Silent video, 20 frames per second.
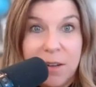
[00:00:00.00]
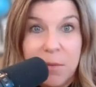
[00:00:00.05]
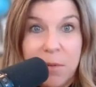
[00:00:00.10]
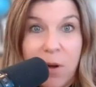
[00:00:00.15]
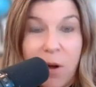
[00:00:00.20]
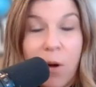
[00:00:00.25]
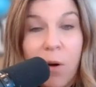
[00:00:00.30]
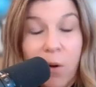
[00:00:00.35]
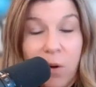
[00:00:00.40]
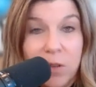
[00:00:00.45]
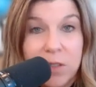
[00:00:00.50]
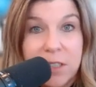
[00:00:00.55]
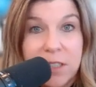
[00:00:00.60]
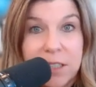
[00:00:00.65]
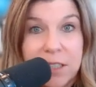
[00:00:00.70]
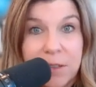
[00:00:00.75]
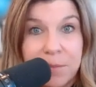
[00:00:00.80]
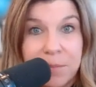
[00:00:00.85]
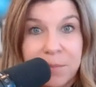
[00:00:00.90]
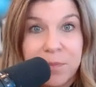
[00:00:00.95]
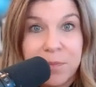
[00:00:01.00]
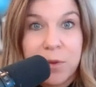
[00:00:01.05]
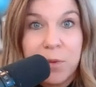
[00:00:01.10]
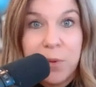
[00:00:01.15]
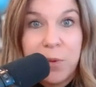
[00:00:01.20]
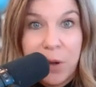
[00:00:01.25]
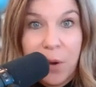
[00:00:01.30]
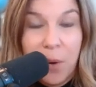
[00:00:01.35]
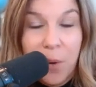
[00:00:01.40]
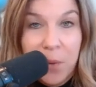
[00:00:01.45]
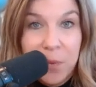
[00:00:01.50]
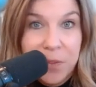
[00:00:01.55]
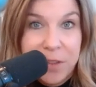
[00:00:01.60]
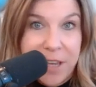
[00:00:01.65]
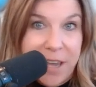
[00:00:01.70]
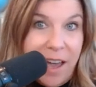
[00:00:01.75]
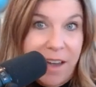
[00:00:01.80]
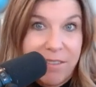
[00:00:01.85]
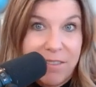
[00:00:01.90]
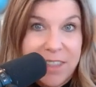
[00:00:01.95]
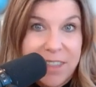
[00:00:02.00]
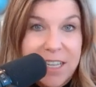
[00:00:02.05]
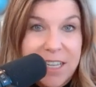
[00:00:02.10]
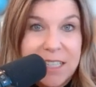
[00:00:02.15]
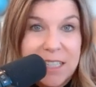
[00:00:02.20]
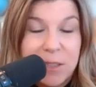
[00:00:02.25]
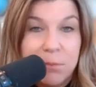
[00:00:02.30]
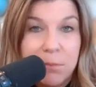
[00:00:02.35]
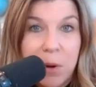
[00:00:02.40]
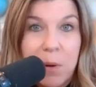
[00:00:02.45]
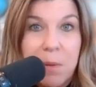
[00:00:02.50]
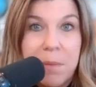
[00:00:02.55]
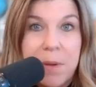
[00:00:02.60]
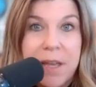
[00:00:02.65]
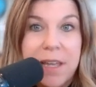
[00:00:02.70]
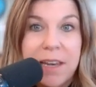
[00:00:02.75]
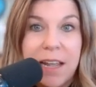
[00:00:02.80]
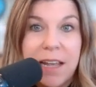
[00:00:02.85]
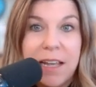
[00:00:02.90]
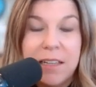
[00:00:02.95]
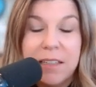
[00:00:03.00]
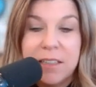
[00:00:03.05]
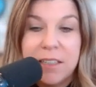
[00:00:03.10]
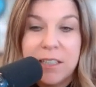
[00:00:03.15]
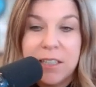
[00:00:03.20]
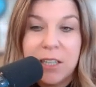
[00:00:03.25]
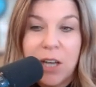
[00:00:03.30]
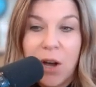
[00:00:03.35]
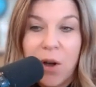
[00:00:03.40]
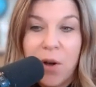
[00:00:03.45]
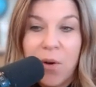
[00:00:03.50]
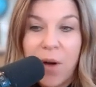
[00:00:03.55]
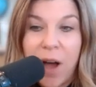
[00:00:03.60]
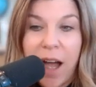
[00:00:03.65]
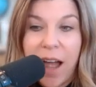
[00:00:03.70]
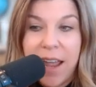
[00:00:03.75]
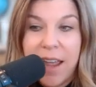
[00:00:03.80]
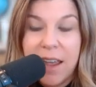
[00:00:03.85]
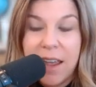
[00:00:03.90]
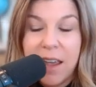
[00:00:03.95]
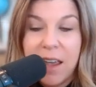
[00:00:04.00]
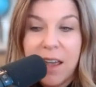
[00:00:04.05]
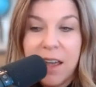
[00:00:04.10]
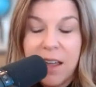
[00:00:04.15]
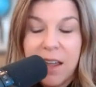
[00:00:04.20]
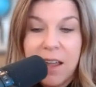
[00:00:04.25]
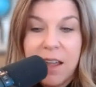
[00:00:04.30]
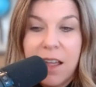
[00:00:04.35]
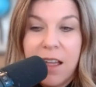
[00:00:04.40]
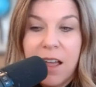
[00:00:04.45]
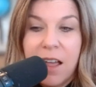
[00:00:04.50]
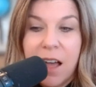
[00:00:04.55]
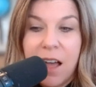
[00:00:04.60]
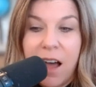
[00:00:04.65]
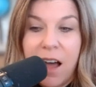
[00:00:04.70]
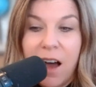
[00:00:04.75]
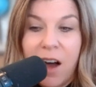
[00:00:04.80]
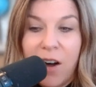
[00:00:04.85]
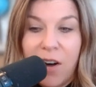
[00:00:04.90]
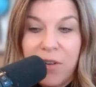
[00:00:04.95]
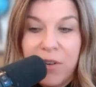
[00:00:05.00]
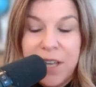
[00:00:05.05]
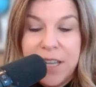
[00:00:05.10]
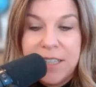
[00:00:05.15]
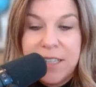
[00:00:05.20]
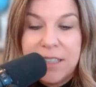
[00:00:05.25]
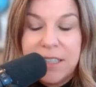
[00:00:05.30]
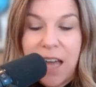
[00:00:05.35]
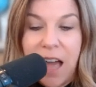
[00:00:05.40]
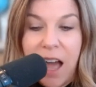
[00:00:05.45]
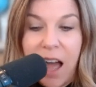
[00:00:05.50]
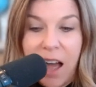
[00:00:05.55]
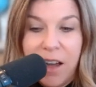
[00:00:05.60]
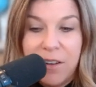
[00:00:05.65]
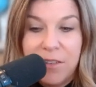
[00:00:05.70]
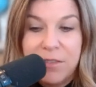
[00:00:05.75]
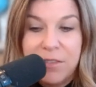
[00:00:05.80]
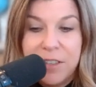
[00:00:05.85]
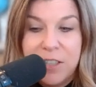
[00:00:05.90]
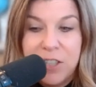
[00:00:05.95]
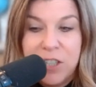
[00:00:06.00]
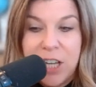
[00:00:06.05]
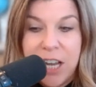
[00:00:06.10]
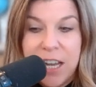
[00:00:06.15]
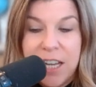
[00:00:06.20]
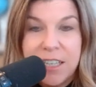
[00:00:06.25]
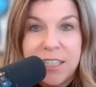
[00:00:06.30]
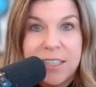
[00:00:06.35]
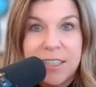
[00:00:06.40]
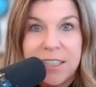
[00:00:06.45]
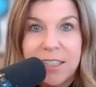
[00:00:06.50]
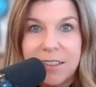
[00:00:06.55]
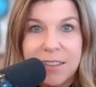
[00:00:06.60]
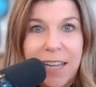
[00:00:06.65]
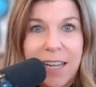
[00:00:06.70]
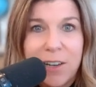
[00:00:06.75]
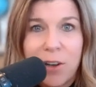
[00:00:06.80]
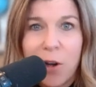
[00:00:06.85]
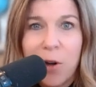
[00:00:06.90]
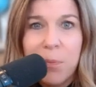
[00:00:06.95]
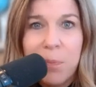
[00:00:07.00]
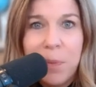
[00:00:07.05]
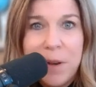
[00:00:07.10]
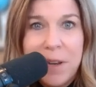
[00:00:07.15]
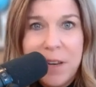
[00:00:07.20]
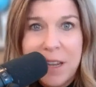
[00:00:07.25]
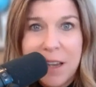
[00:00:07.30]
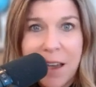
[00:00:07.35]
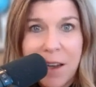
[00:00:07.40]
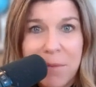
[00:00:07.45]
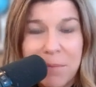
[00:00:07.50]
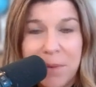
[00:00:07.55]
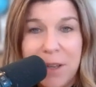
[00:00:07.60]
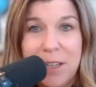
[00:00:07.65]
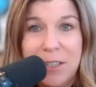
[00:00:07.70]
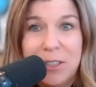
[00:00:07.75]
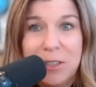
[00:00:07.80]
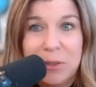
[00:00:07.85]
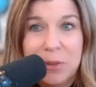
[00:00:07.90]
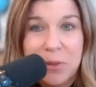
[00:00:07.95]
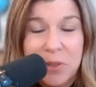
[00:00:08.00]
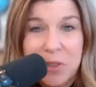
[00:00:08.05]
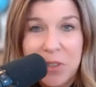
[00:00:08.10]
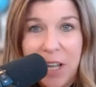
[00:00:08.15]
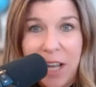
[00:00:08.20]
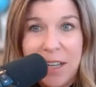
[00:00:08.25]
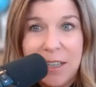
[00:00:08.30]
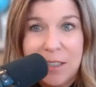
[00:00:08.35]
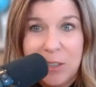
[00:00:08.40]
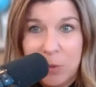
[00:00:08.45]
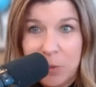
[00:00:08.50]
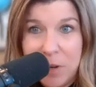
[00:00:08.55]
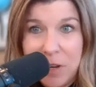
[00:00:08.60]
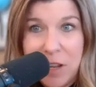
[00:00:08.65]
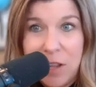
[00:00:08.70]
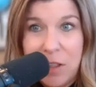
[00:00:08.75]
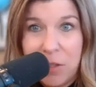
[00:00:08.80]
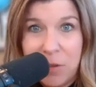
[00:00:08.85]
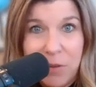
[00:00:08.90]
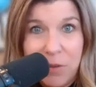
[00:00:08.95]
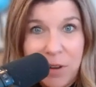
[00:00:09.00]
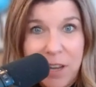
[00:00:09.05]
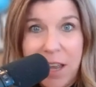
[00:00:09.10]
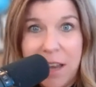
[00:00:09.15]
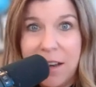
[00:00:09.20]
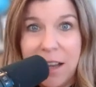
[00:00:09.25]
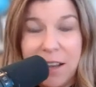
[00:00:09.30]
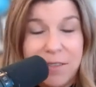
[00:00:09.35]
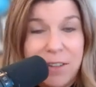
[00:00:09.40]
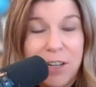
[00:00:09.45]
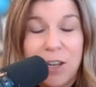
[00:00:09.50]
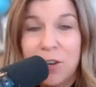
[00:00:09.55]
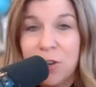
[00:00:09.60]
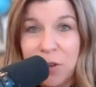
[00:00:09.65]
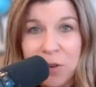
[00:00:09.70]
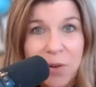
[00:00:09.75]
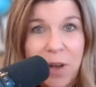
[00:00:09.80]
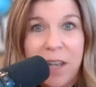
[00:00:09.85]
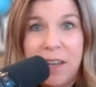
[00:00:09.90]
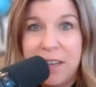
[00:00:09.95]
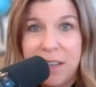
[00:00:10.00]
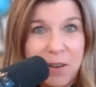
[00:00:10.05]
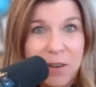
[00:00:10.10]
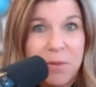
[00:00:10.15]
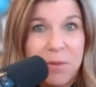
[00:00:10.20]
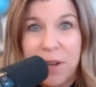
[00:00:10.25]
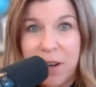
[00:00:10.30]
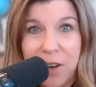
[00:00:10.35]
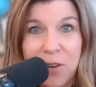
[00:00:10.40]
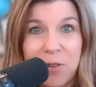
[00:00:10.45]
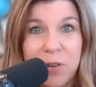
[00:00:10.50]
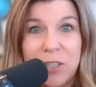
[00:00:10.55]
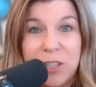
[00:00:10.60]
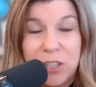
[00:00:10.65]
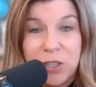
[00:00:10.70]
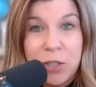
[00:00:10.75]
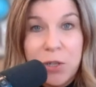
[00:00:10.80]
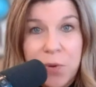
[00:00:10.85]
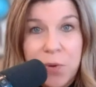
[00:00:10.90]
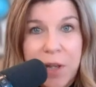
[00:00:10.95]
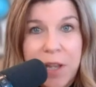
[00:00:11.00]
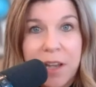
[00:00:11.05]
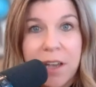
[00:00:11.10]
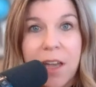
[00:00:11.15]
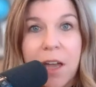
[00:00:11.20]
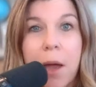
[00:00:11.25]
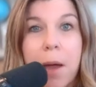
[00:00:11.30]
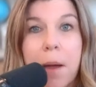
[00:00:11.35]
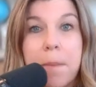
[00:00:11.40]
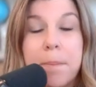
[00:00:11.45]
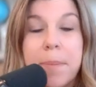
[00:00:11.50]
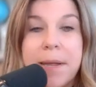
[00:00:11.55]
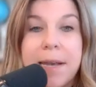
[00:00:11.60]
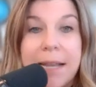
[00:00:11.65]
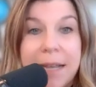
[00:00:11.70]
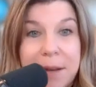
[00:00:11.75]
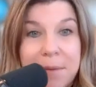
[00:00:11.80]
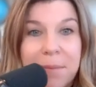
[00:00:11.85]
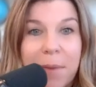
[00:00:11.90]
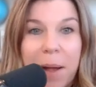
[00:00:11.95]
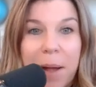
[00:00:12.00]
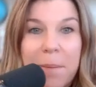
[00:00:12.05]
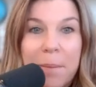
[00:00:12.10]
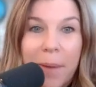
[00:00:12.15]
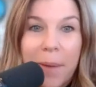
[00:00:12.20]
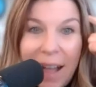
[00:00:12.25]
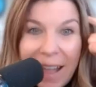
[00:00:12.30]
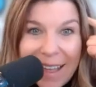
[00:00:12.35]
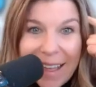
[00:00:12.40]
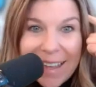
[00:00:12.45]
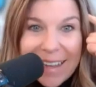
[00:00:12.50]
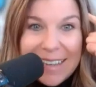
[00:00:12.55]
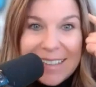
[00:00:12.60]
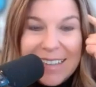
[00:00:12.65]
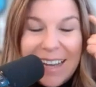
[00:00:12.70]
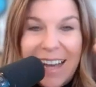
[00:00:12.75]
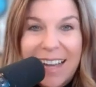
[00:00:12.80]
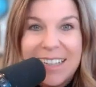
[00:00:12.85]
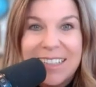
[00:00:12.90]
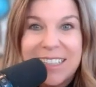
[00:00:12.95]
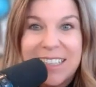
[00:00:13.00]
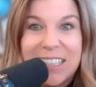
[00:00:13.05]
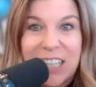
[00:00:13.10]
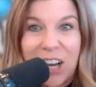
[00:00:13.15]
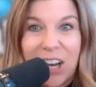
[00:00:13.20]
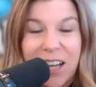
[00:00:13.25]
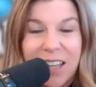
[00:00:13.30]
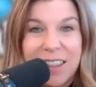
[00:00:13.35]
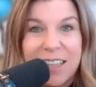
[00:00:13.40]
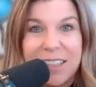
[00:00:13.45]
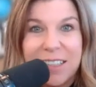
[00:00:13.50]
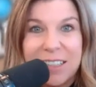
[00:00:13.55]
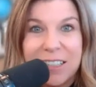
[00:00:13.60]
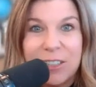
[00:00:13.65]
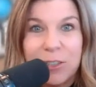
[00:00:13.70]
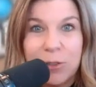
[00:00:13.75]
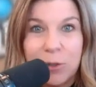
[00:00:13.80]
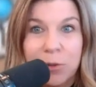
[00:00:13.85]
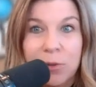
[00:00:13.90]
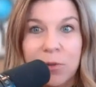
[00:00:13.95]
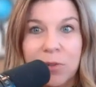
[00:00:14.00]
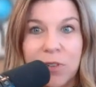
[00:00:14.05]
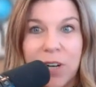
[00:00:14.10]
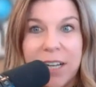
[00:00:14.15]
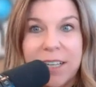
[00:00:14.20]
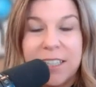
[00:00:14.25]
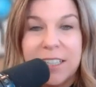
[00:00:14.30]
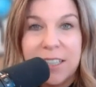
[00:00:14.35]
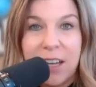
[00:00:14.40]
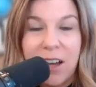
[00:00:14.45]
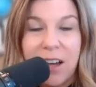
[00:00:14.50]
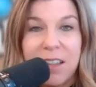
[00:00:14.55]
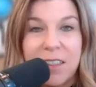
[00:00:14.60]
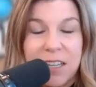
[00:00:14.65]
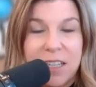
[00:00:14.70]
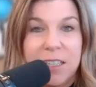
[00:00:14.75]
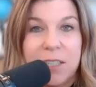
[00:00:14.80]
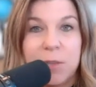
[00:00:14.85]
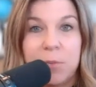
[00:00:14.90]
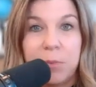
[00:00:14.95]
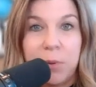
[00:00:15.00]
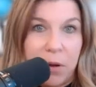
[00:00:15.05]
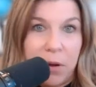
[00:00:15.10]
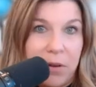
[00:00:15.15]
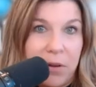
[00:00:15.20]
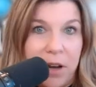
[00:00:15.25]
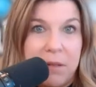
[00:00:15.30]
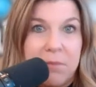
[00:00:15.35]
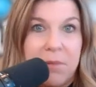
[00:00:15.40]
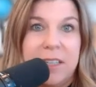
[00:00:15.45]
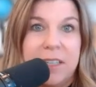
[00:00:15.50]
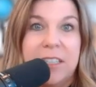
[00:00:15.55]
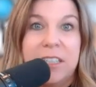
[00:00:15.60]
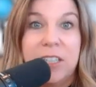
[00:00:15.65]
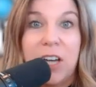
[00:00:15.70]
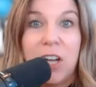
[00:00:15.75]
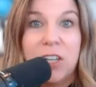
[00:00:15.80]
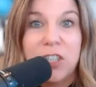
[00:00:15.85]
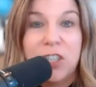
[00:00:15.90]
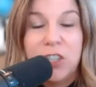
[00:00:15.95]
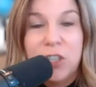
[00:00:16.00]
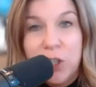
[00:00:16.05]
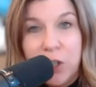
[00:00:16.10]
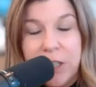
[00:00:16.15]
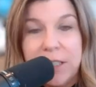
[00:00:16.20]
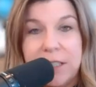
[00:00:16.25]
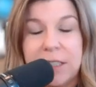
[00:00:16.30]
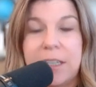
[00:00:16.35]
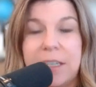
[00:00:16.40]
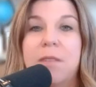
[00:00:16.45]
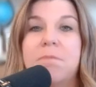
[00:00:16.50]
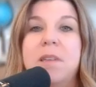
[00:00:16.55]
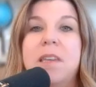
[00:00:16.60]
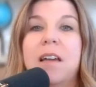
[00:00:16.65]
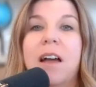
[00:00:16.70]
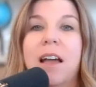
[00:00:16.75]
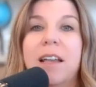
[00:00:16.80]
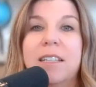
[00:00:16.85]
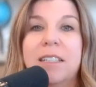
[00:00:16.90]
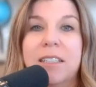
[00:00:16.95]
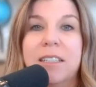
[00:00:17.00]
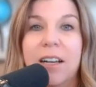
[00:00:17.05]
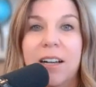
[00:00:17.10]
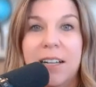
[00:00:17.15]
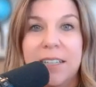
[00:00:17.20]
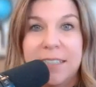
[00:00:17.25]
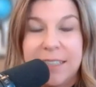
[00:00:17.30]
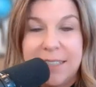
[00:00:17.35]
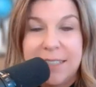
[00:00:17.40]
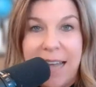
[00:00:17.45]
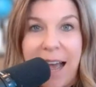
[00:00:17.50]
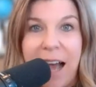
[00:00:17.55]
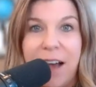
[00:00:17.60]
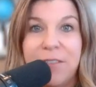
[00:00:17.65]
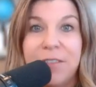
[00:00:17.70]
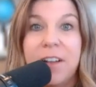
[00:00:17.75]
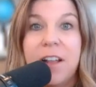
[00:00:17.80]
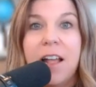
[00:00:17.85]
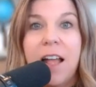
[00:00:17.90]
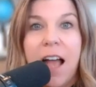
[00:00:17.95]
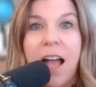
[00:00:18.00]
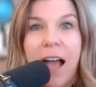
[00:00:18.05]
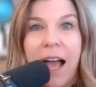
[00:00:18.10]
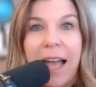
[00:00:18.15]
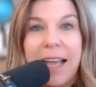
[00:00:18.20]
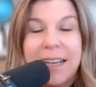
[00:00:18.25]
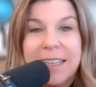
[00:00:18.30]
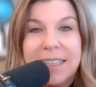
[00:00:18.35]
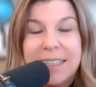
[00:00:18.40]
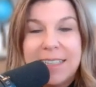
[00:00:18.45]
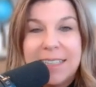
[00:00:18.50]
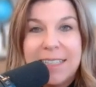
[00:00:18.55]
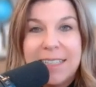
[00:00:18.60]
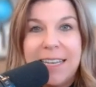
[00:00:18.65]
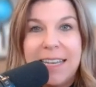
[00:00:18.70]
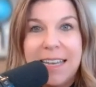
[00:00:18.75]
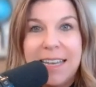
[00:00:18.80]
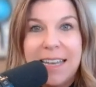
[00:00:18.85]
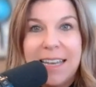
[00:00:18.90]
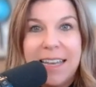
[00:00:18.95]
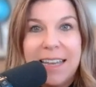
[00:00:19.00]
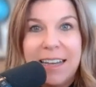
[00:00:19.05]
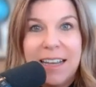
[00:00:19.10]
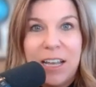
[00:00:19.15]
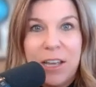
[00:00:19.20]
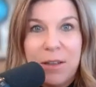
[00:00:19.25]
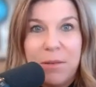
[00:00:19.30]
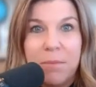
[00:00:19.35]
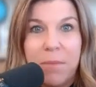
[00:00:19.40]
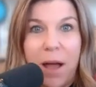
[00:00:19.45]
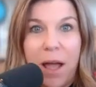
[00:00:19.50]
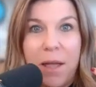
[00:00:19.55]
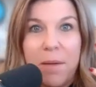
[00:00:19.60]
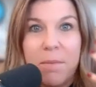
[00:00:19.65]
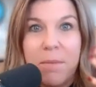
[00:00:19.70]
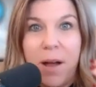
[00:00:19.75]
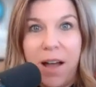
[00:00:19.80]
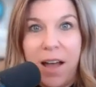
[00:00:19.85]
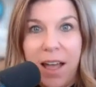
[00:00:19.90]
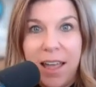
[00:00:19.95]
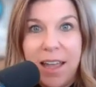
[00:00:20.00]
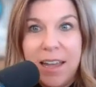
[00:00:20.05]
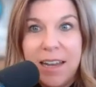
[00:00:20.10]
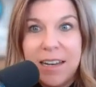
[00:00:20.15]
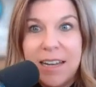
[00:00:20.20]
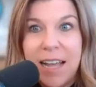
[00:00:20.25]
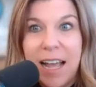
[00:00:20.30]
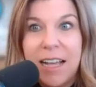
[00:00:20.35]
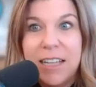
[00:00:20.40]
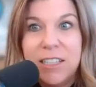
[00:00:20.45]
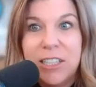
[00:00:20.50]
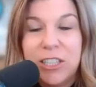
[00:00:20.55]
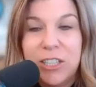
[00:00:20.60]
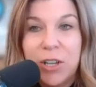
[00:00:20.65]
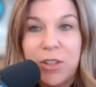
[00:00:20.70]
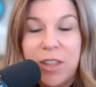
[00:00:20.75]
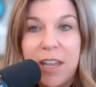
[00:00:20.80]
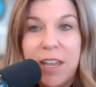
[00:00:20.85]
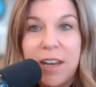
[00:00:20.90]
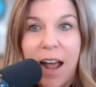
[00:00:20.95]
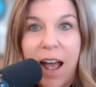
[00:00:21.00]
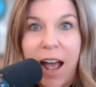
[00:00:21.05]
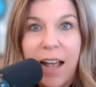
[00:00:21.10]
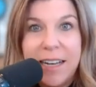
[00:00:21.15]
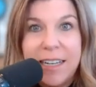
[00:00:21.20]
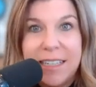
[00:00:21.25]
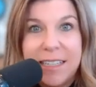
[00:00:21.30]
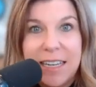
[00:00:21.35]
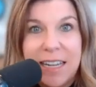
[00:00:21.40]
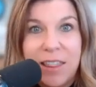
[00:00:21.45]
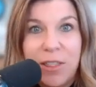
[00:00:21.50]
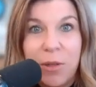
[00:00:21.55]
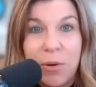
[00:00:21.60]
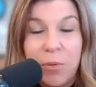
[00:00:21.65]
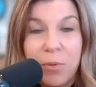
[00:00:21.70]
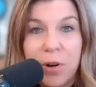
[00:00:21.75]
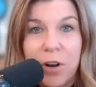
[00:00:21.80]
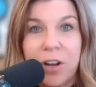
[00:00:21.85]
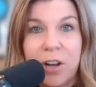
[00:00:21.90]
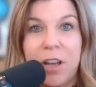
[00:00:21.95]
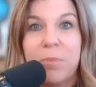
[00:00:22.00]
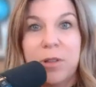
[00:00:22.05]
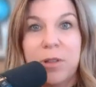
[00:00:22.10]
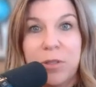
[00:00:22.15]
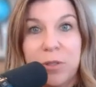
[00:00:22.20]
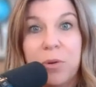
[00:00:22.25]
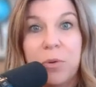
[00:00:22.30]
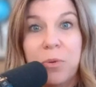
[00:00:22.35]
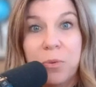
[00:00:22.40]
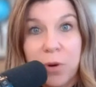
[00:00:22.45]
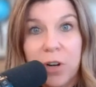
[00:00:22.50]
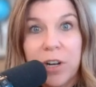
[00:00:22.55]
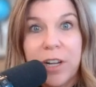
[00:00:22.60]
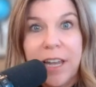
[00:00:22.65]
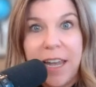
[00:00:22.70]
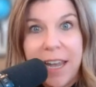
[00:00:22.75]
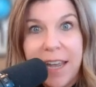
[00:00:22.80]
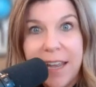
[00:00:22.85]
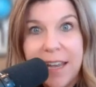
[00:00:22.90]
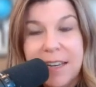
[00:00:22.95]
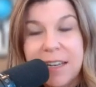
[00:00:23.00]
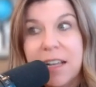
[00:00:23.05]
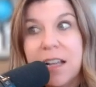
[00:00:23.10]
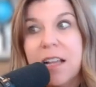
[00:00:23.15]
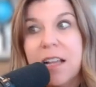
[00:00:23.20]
holds. We only have this moment. And so I always have chased like opening up my school at 23 and having no idea what I was doing. But in my mind, I saw this school, I saw this program, I saw students coming, I saw staff. I could see it in my mind. And so then I did the work, I put the work in